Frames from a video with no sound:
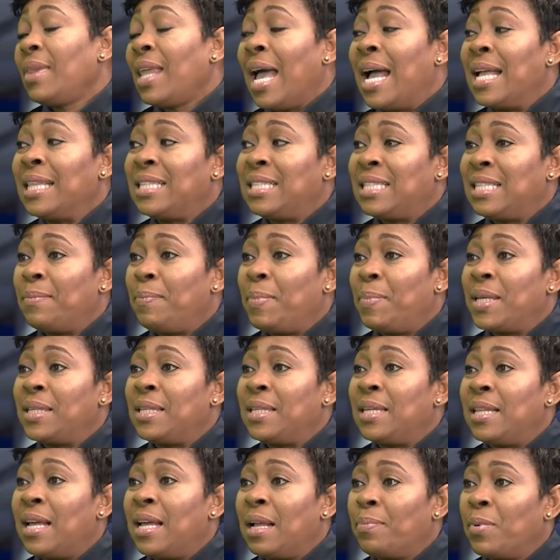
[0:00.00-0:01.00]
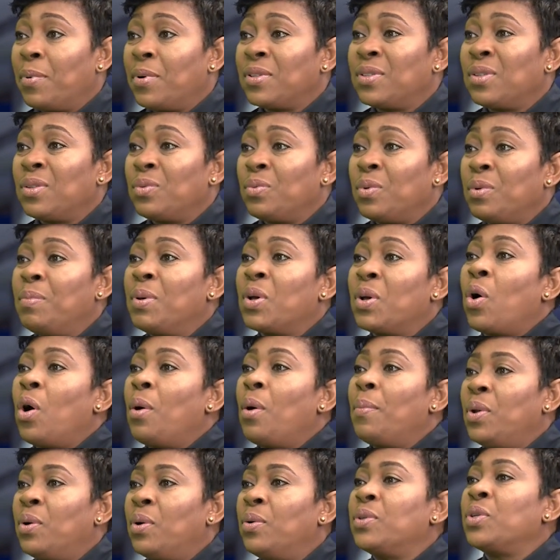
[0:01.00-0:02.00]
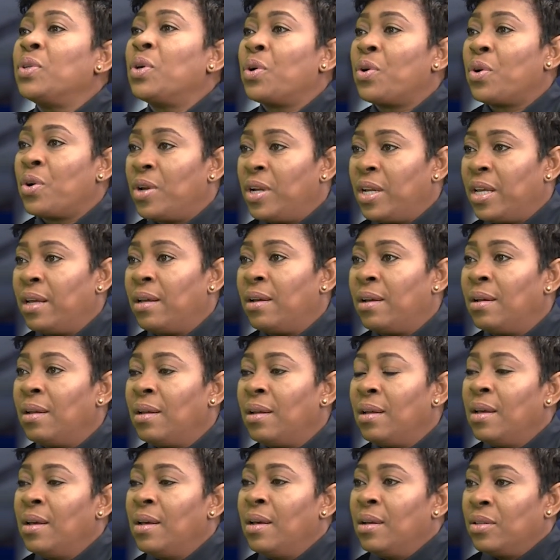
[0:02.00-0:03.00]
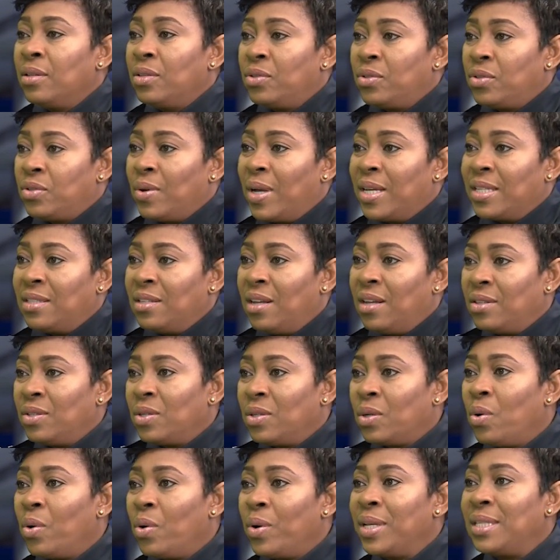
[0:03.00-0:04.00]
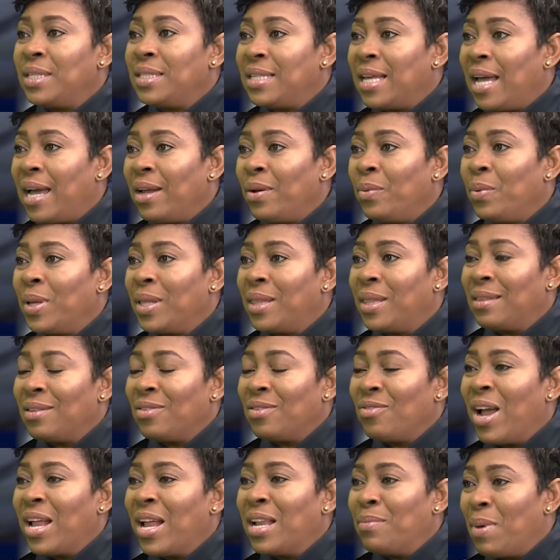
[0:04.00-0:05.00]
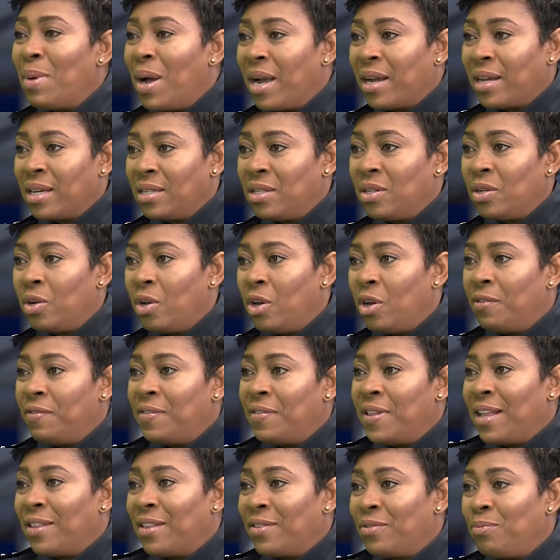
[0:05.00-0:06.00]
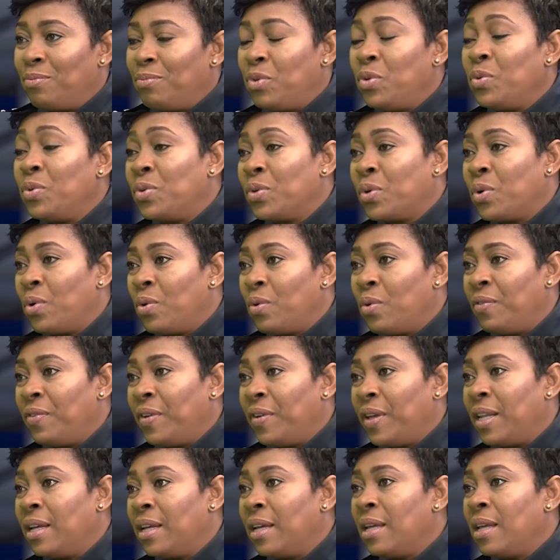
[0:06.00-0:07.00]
anticipating that persons would be coming out earlier so as not to coincide with Grand Market and all of that due to COVID.